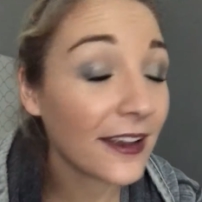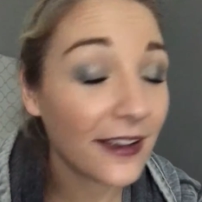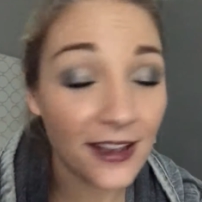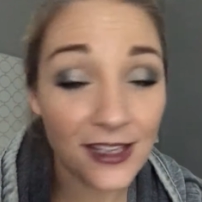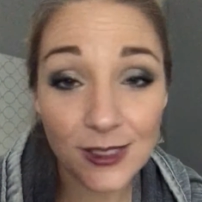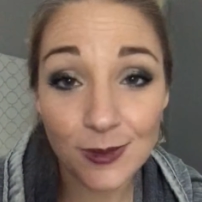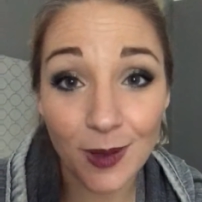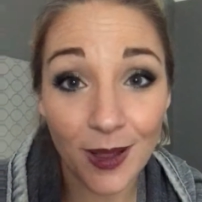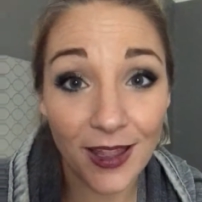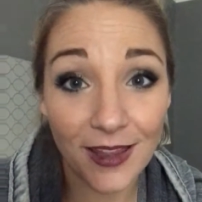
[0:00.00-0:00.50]

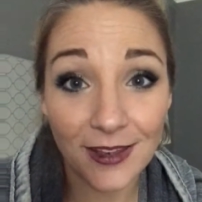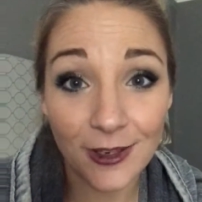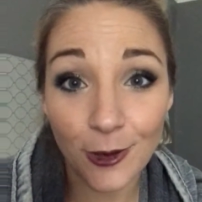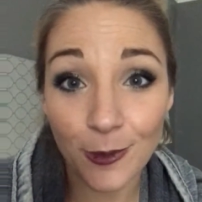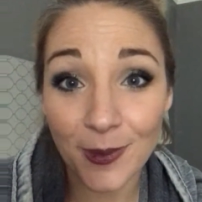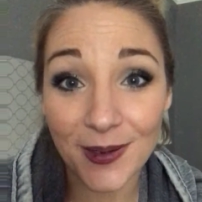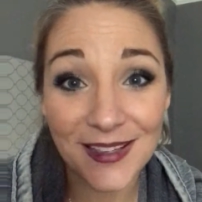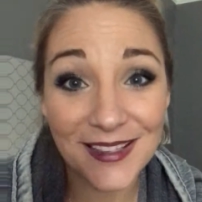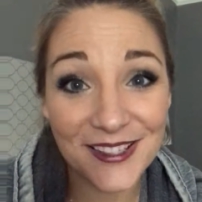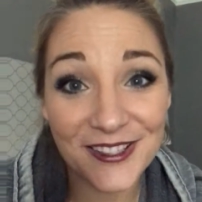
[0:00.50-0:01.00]
guess what?
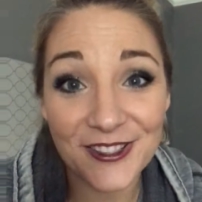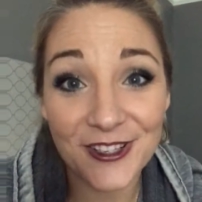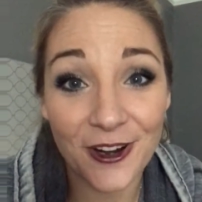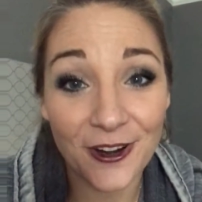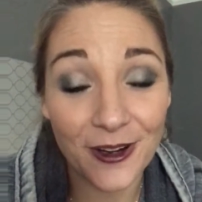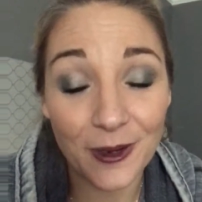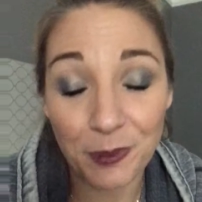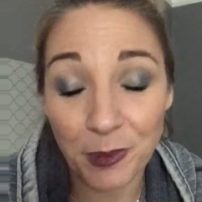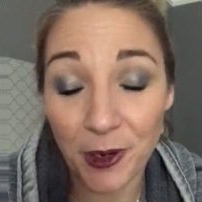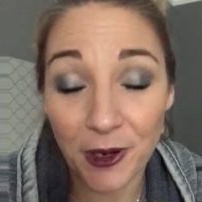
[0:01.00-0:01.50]
Nobody's
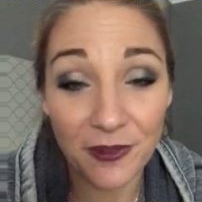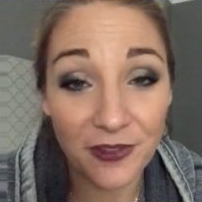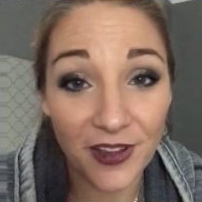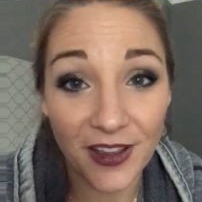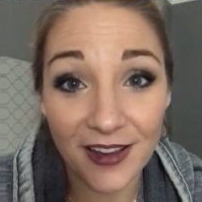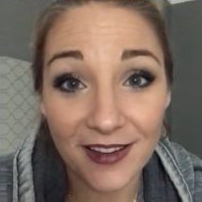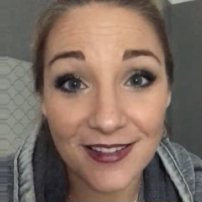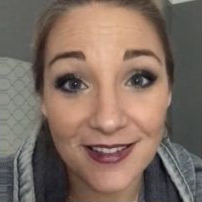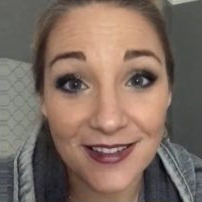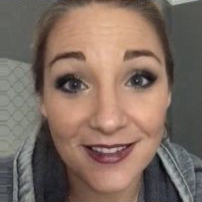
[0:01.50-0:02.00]
started
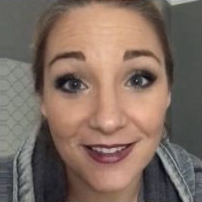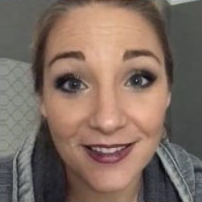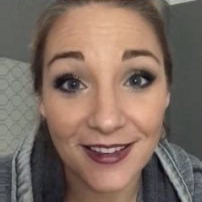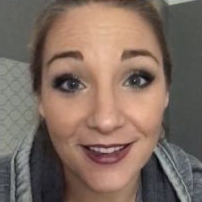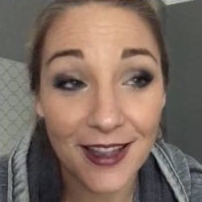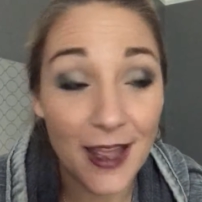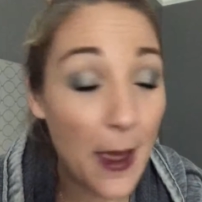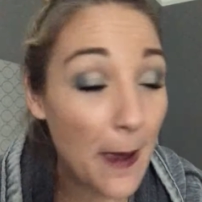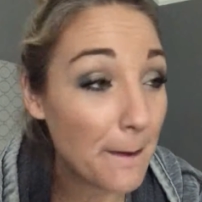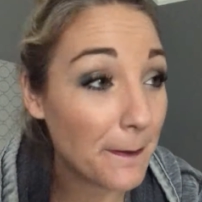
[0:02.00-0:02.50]
perfect.
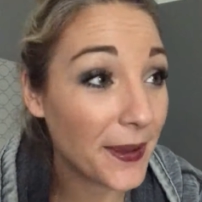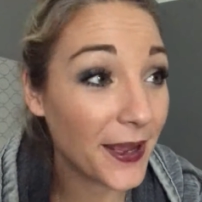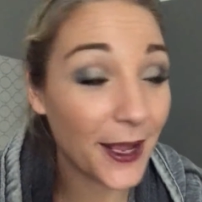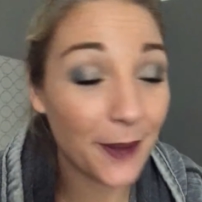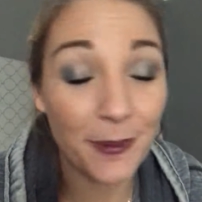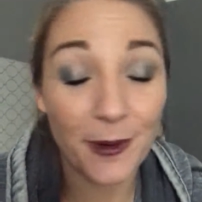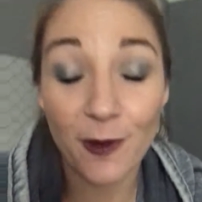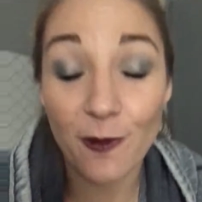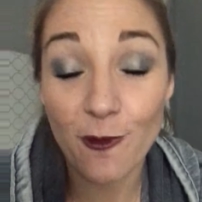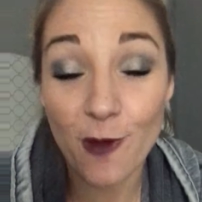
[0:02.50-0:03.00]

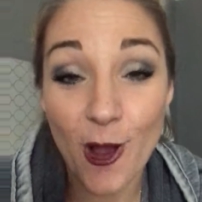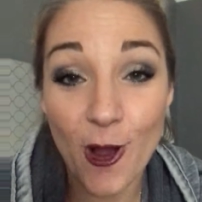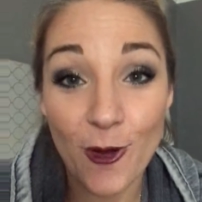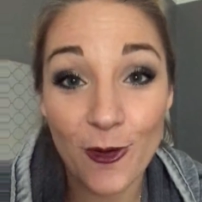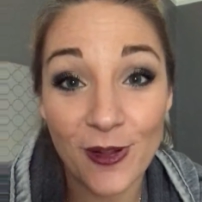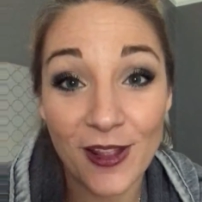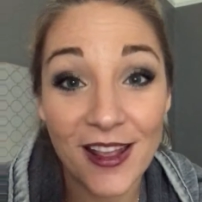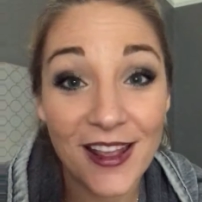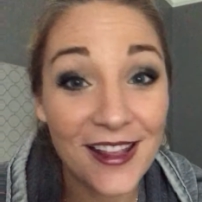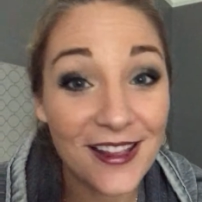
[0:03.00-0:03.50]
Pick up your
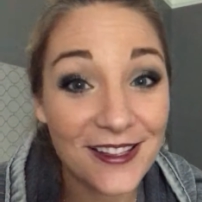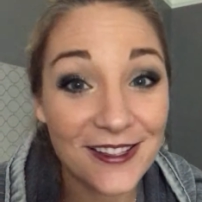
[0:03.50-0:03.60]
phone.